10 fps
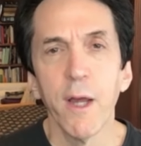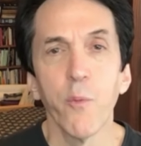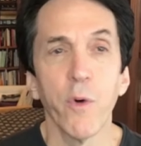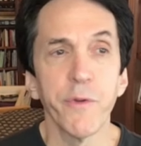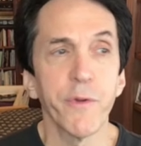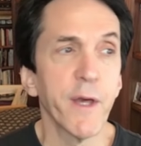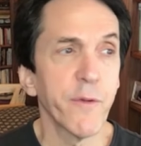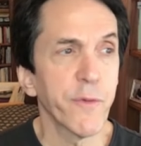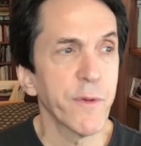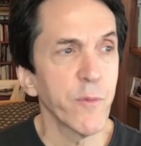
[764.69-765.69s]
And one
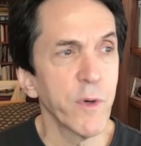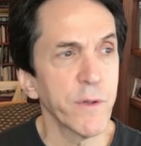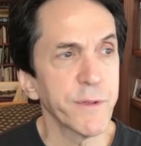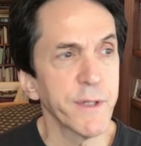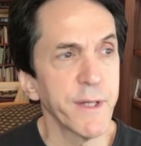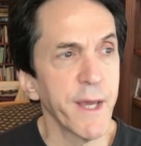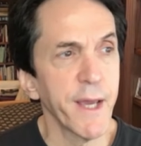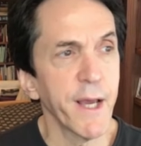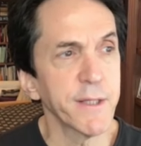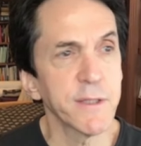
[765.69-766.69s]
says, well,
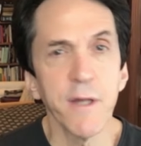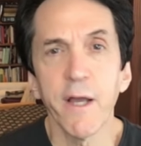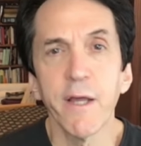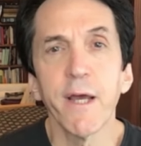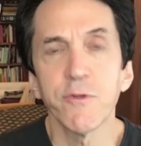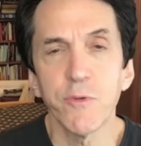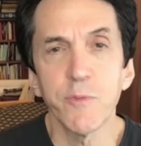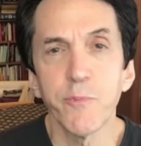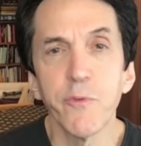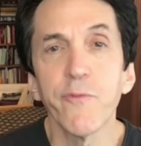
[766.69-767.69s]
today I snuck an
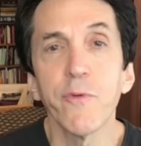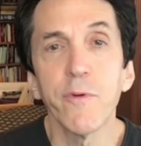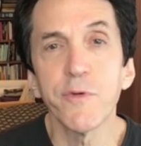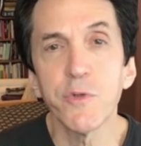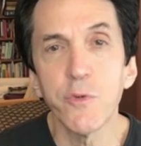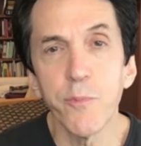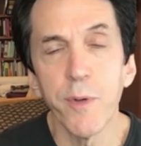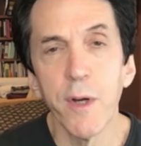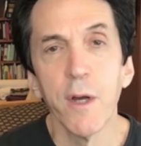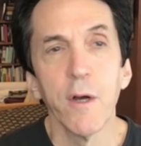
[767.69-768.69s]
extra spoonful of soup.